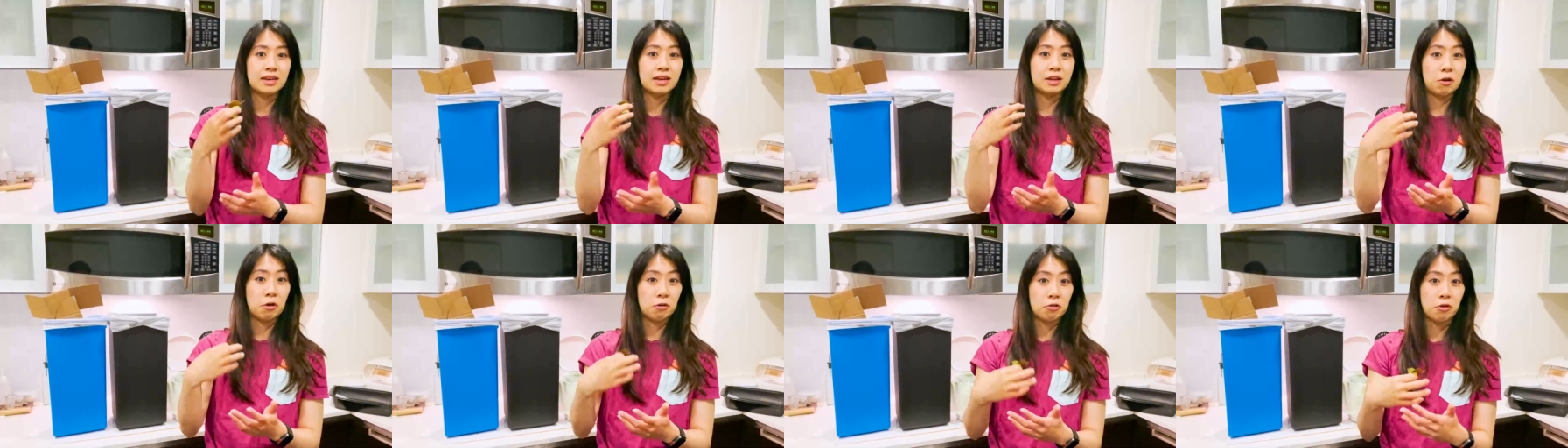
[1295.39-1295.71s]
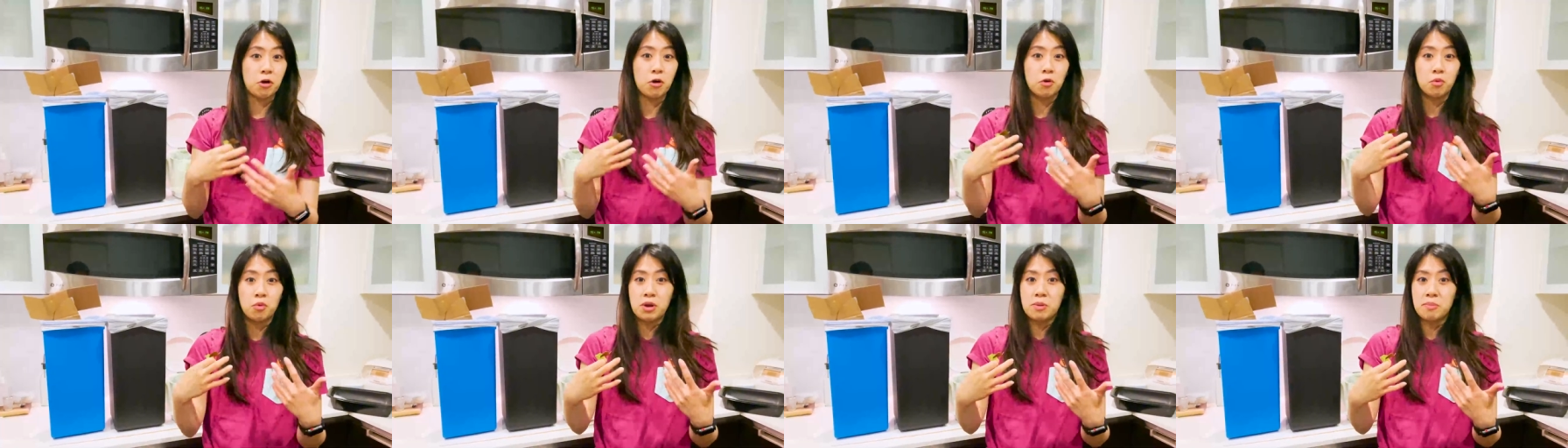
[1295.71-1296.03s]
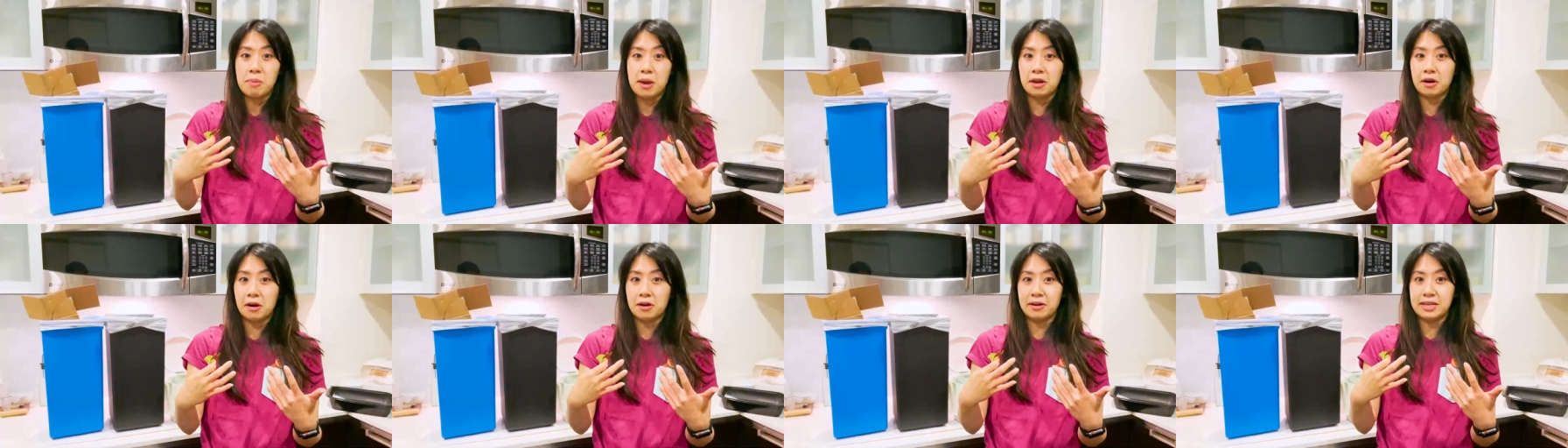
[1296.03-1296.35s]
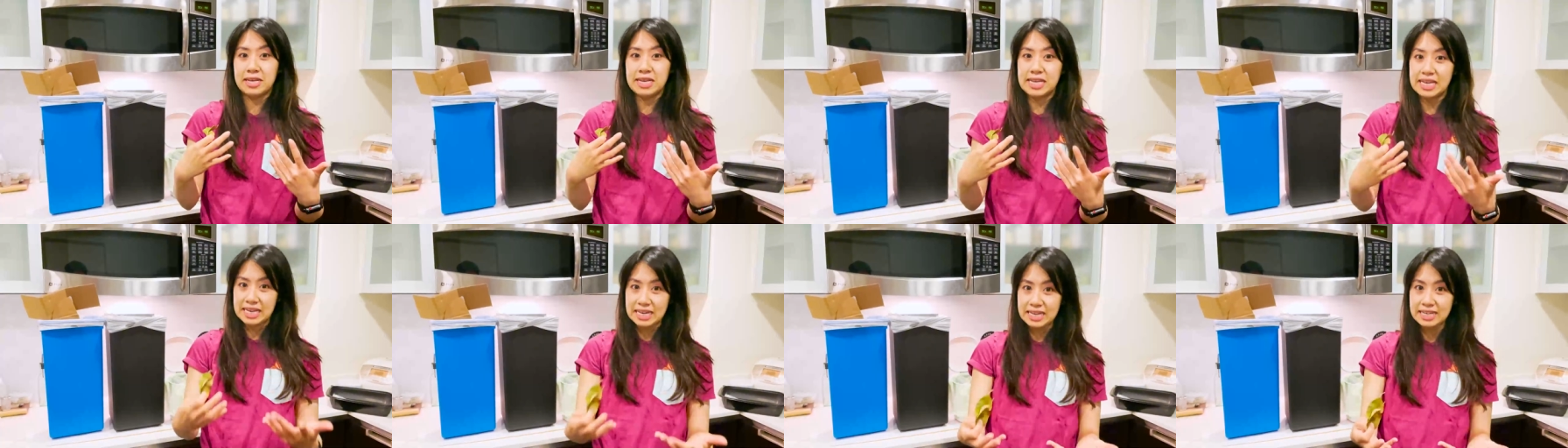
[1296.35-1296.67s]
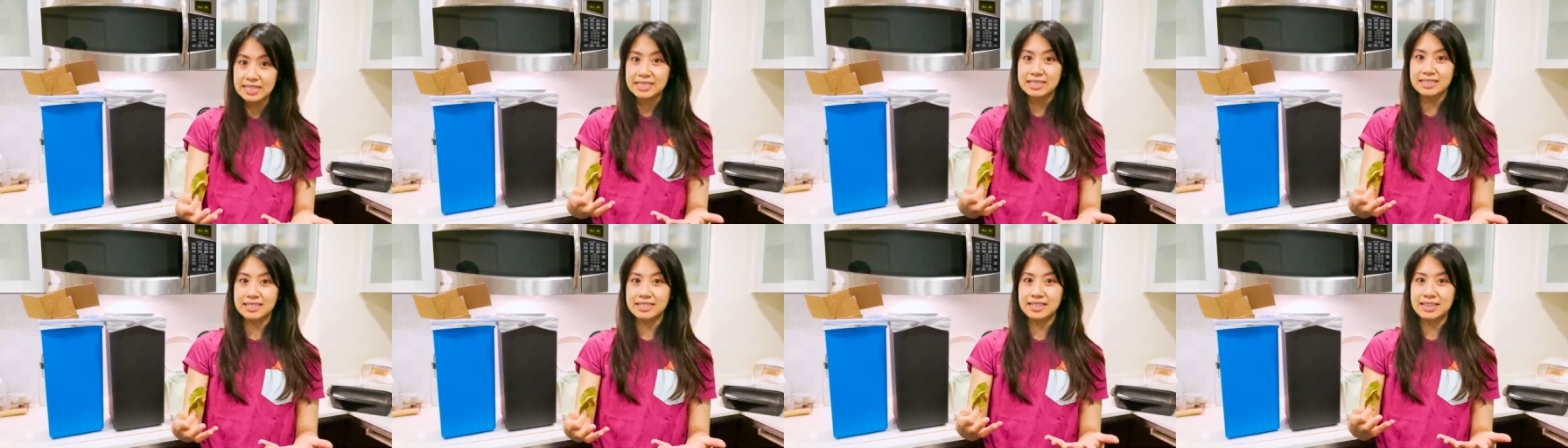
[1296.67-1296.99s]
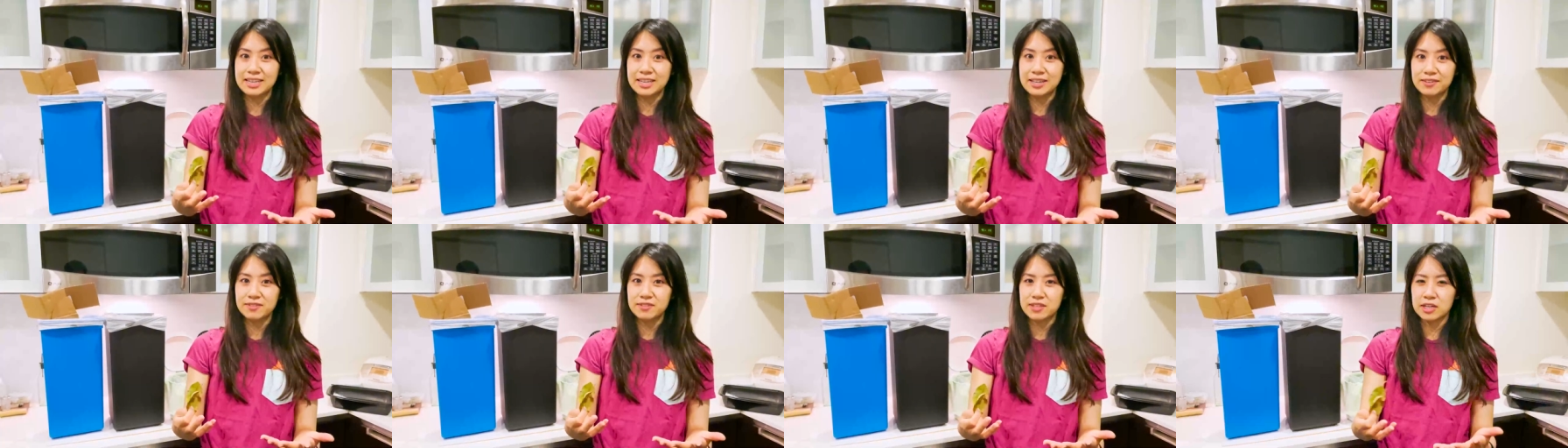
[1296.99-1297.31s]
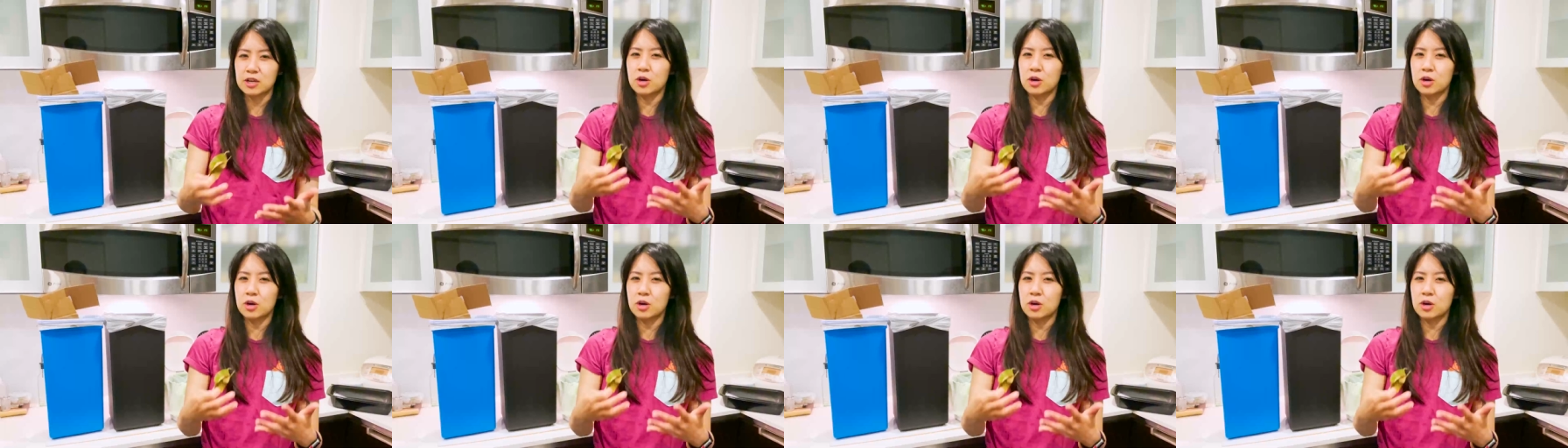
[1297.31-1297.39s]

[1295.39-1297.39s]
And although we may not eat leaves,